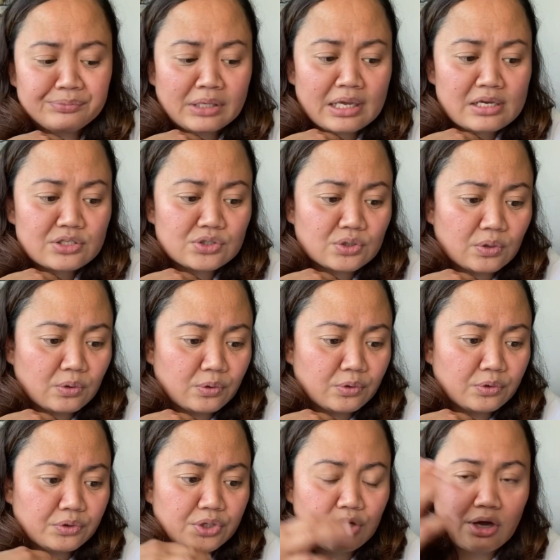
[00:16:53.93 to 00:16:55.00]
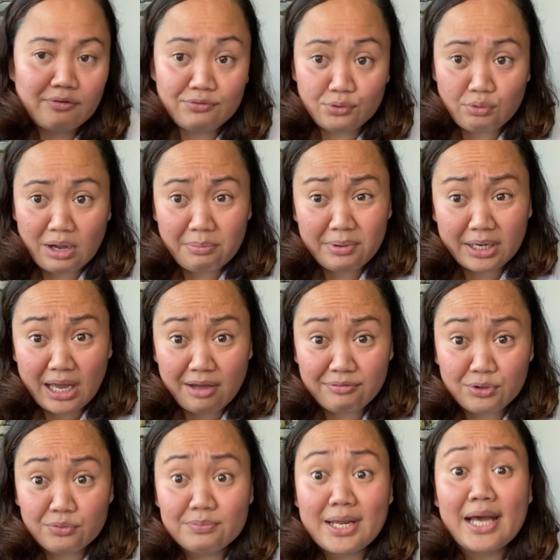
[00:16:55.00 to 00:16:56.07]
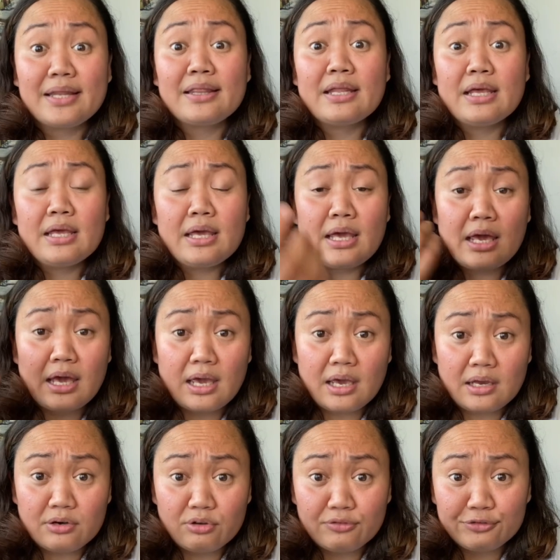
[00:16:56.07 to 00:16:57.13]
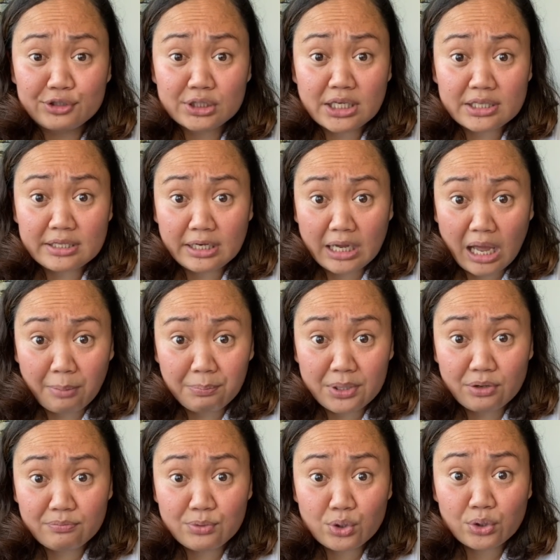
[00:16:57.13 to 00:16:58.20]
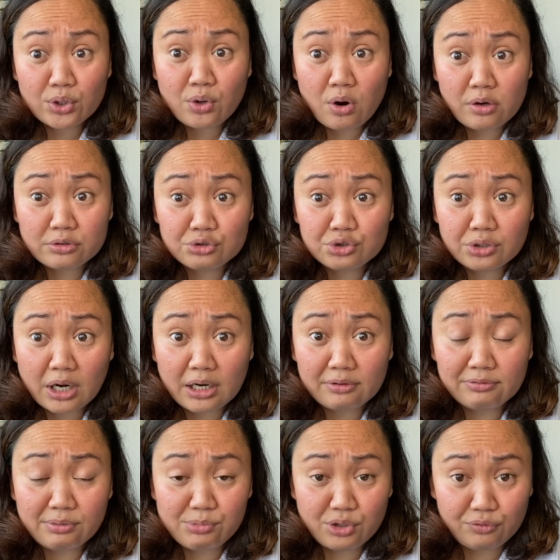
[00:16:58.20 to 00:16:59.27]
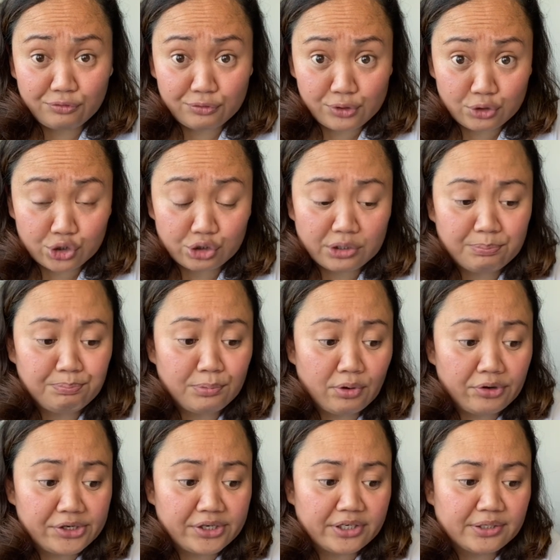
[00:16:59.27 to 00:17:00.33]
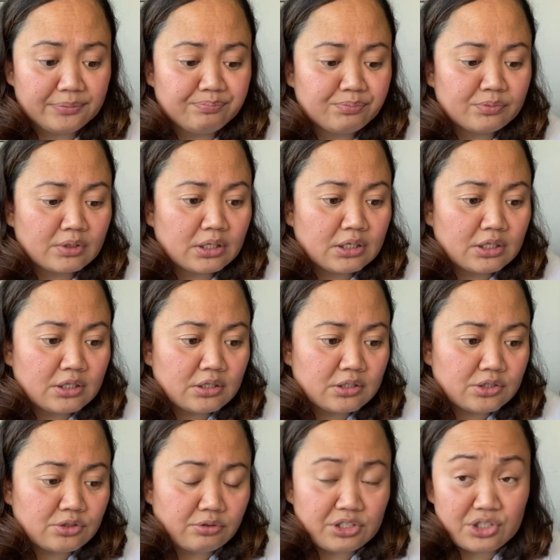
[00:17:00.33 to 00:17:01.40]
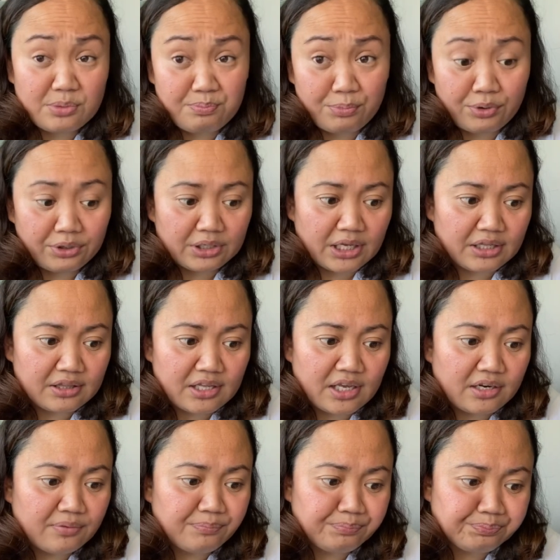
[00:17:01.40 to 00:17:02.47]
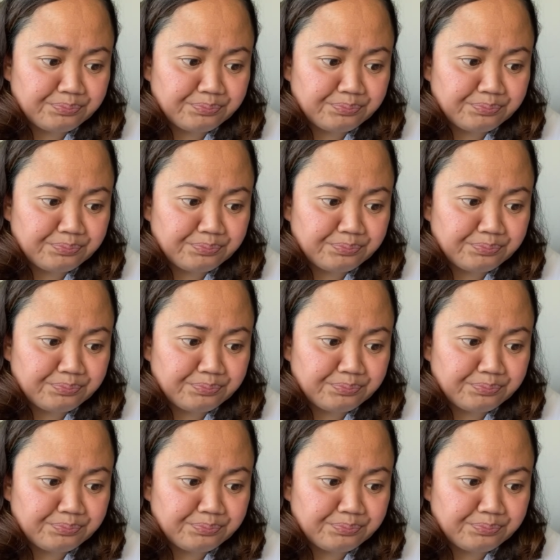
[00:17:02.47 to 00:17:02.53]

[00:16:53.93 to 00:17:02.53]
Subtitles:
So you have to have a copy of that, and don't forget the copy of your contract from your future employer. So it's important. Then